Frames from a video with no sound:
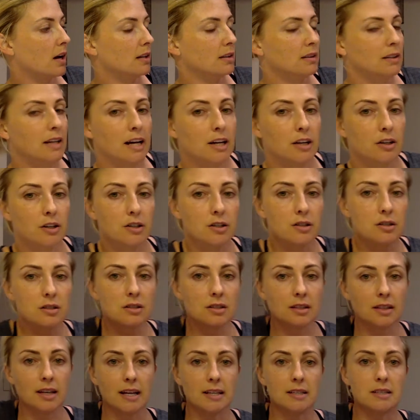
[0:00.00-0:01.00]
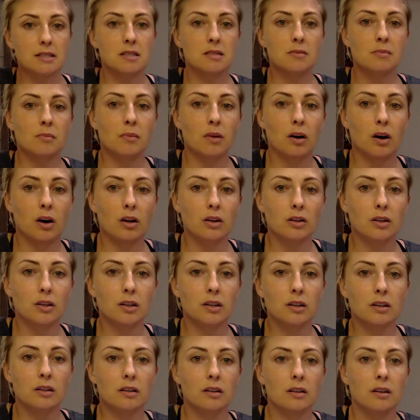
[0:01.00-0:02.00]
letters get
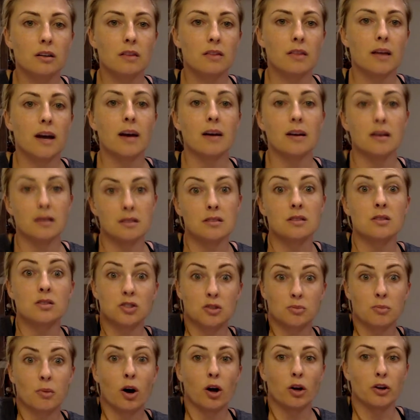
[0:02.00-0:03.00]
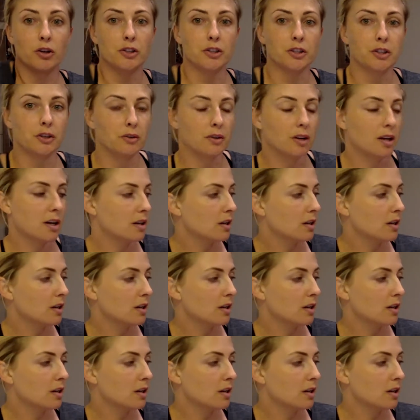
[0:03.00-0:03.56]
smaller, that is the smaller unit.